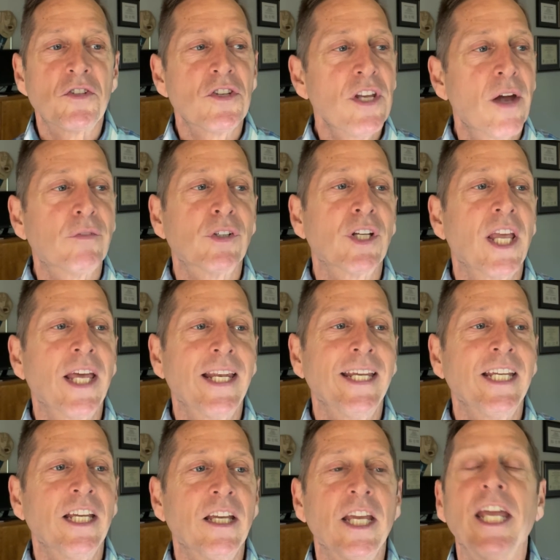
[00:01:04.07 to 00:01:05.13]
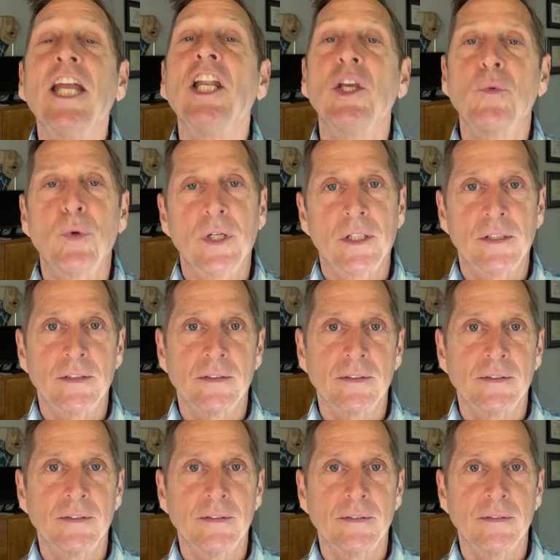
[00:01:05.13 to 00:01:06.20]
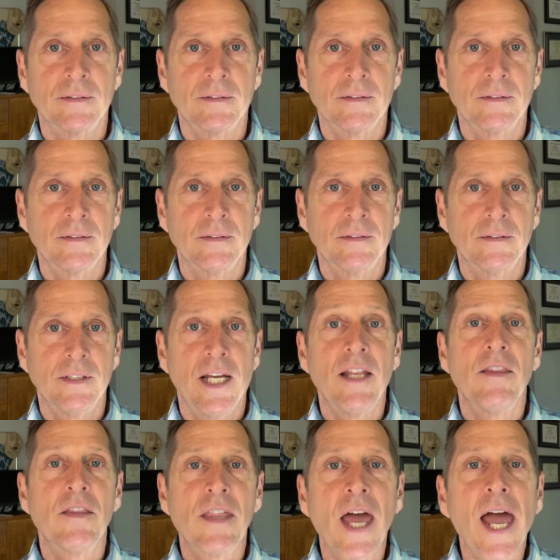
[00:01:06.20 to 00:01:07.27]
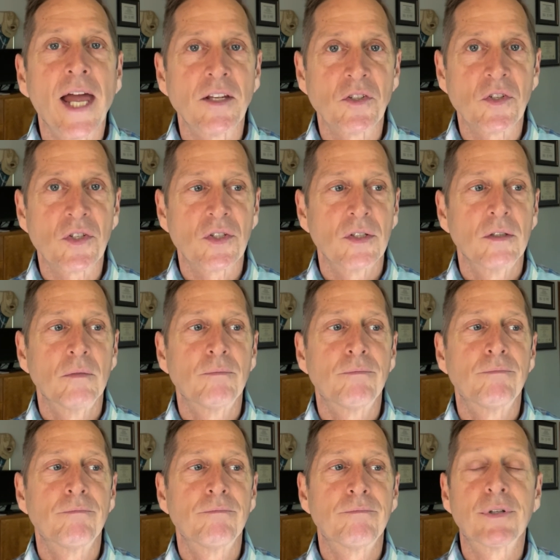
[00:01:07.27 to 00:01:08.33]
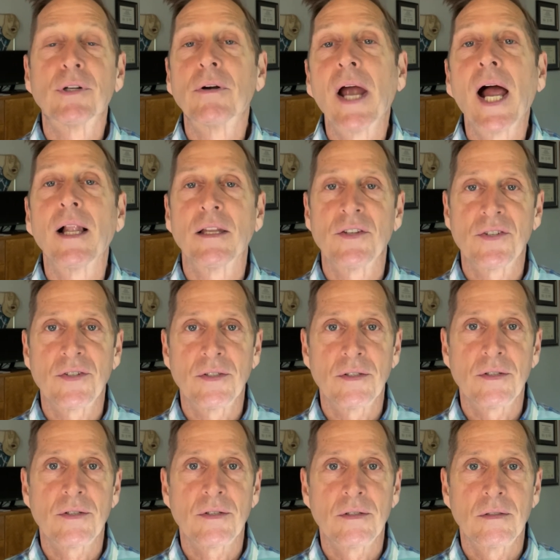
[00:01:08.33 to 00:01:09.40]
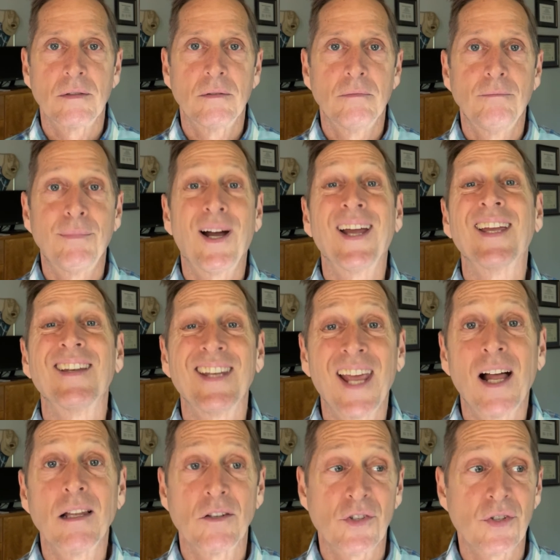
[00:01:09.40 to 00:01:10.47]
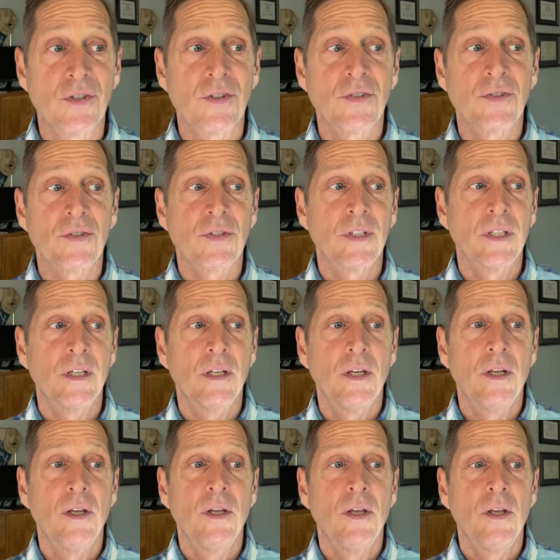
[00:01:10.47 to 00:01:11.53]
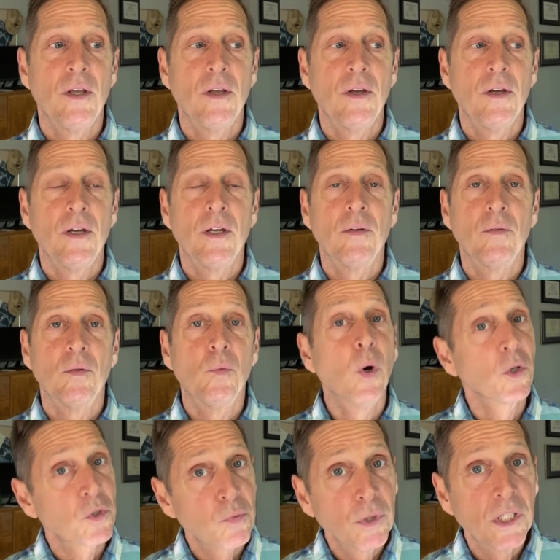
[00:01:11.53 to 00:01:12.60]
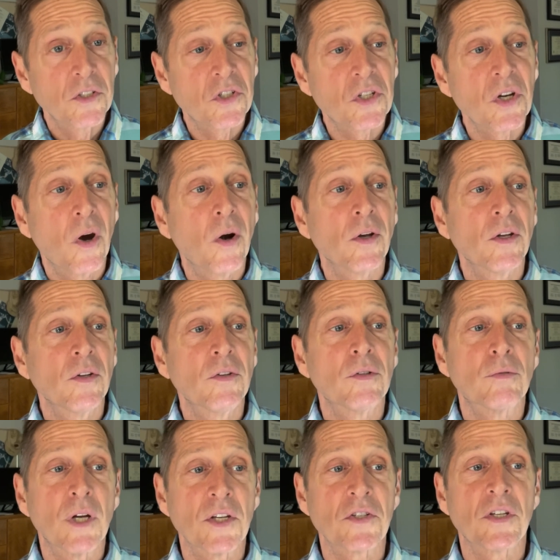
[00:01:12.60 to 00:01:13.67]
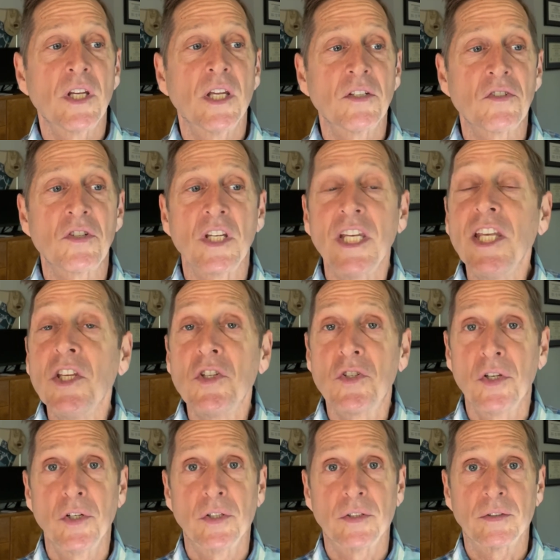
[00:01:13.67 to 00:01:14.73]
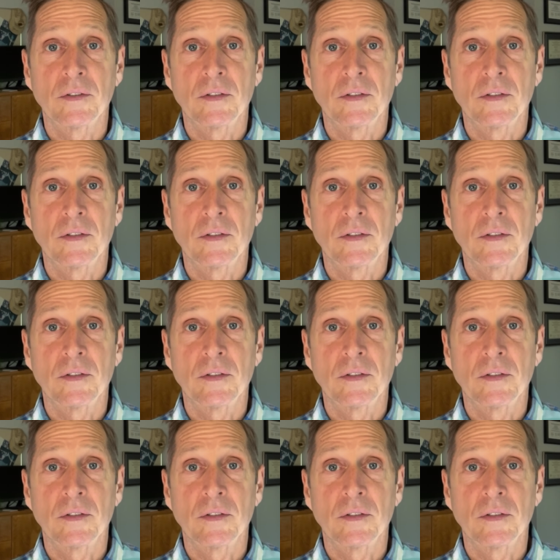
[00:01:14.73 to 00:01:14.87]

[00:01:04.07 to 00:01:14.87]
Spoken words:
never getting anywhere. And that's paralysis by analysis. Once we get started, the rest gets easier.